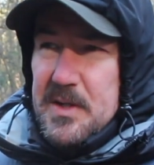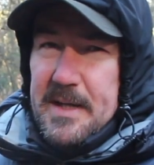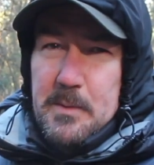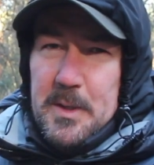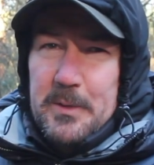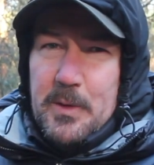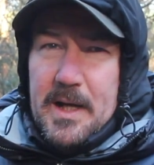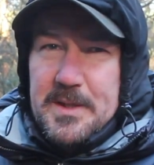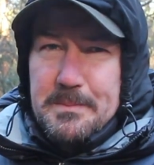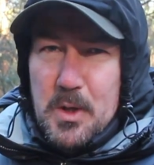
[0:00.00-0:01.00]
Anyone who
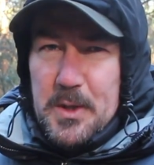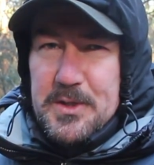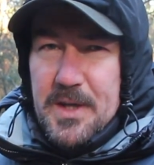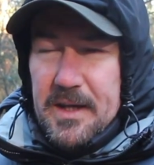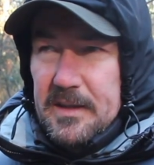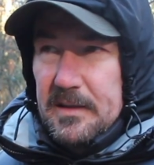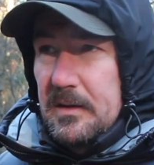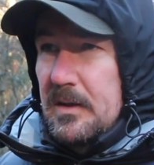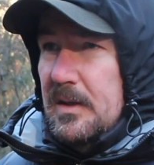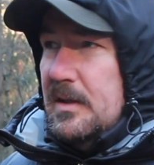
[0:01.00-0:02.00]
rides a motorcycle
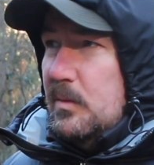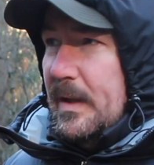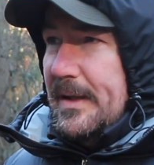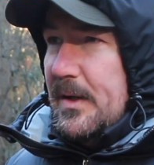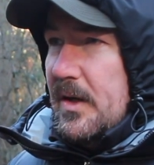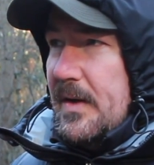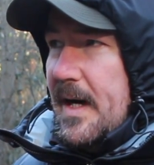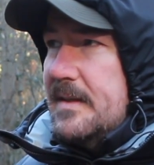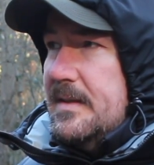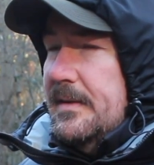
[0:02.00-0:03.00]
will know
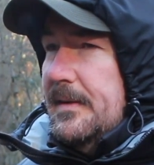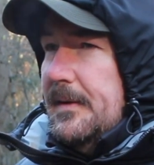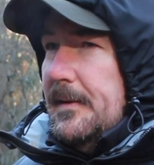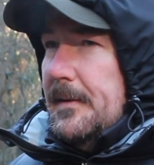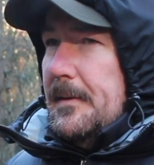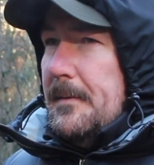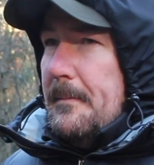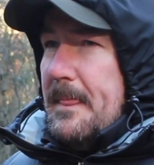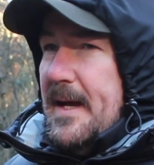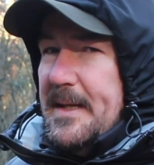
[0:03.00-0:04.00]
that.
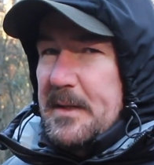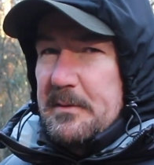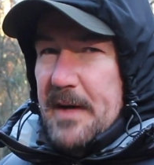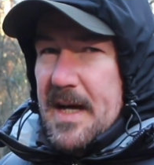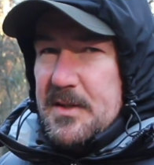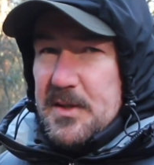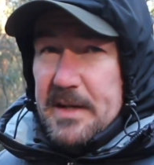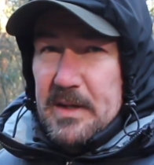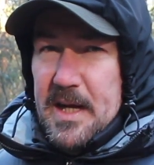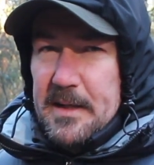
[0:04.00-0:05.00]
Heated vests,
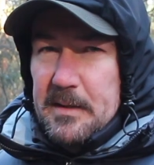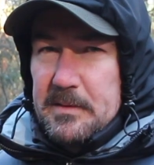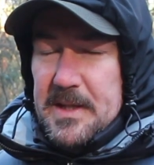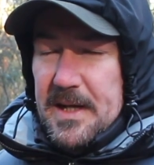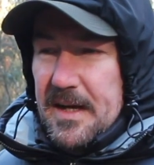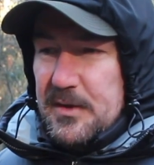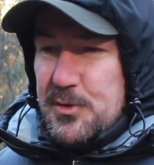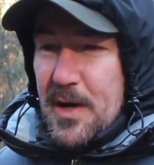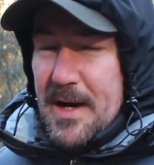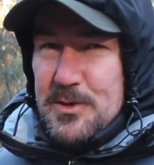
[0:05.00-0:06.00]
even heated
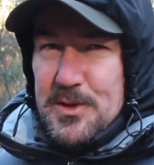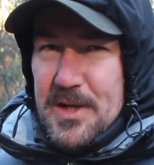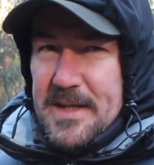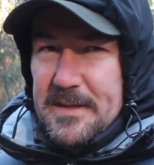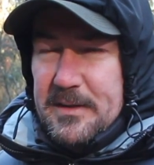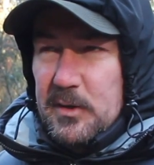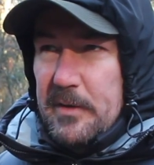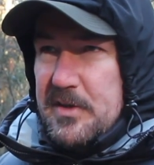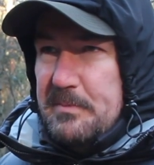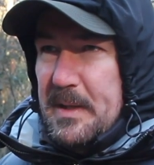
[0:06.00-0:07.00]
trousers, heated
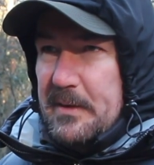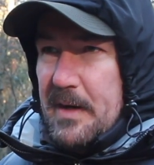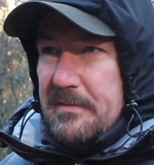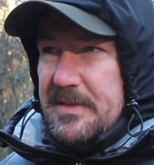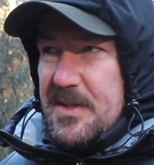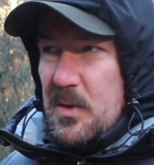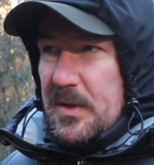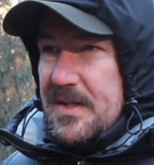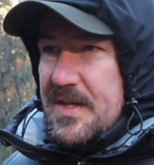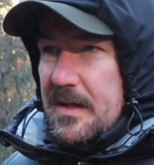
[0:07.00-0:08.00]
gloves have been around for
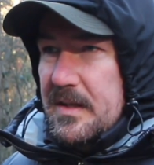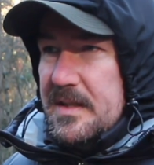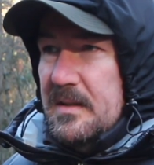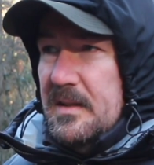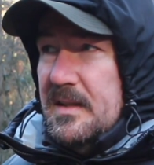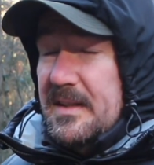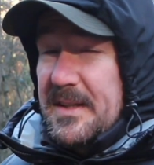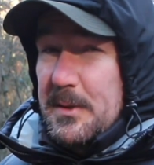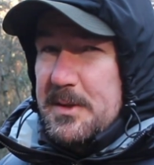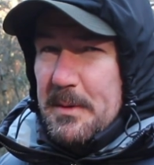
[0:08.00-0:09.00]
donkey's years. They
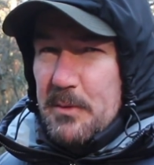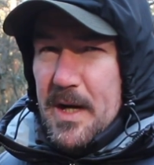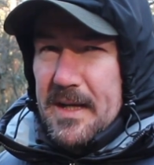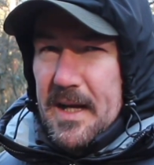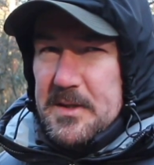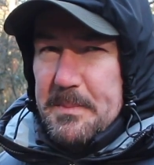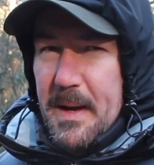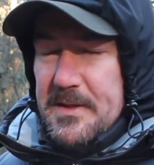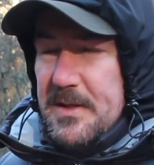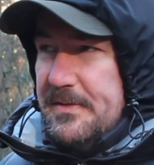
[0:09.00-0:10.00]
used to be really
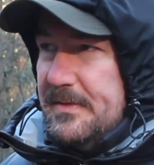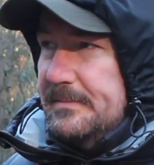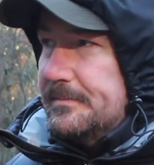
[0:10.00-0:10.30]
expensive.